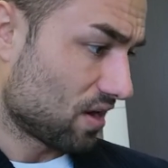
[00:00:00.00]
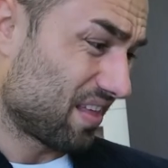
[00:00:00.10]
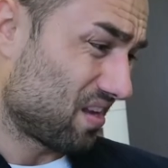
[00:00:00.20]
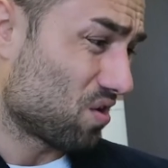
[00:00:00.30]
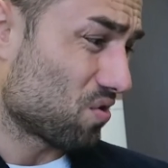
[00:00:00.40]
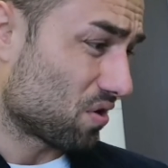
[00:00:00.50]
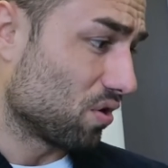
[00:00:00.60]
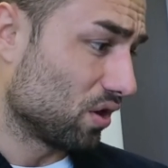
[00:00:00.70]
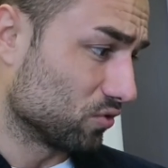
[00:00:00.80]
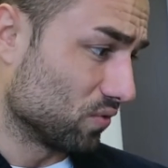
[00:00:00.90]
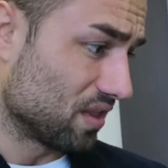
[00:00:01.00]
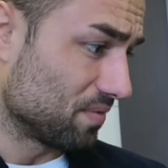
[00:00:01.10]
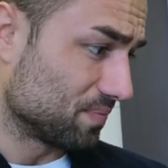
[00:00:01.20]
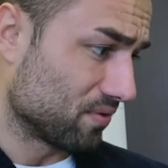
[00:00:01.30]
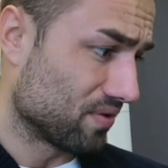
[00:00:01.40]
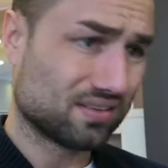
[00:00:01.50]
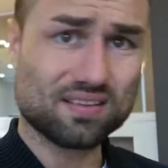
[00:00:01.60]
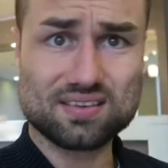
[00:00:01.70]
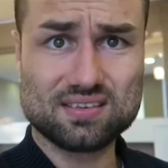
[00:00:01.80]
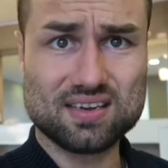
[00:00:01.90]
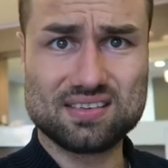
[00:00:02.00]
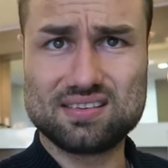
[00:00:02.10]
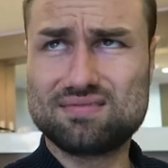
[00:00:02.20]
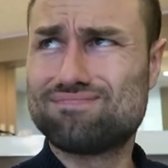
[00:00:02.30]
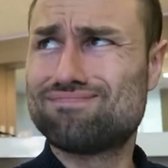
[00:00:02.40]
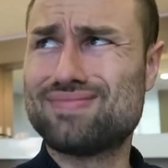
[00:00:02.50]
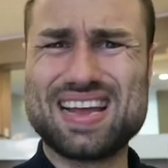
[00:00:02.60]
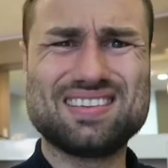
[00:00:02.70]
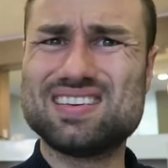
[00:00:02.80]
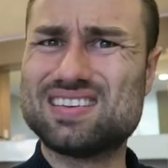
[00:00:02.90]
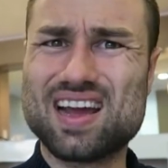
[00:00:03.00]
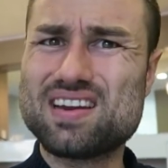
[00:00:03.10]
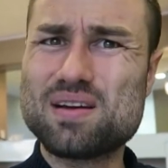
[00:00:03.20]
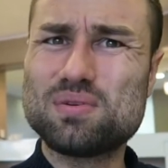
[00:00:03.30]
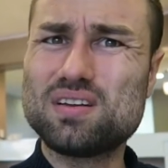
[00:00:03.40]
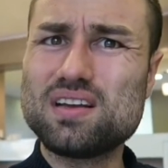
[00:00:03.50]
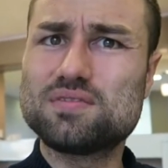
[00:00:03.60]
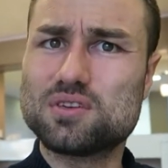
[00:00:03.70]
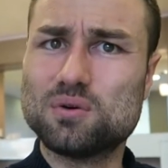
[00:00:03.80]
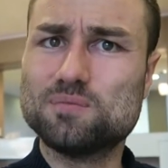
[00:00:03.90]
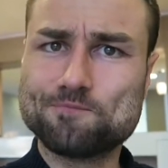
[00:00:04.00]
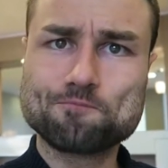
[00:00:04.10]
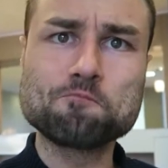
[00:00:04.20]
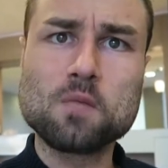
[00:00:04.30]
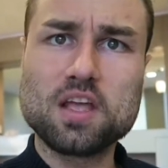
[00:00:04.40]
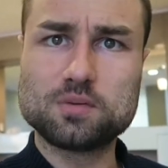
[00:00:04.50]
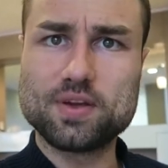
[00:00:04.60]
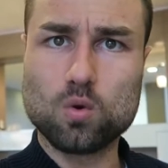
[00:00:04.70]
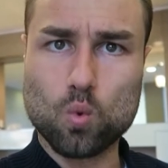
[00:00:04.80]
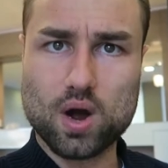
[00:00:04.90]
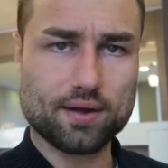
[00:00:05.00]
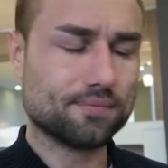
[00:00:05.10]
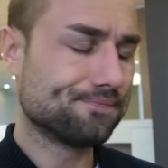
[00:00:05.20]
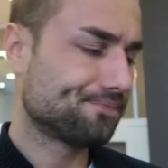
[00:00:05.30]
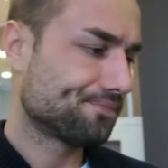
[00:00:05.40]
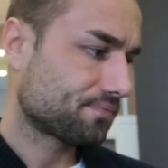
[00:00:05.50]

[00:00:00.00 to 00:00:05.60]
I think Coca-Cola is one of them. It's been around since 1890, I believe, so it's been a while.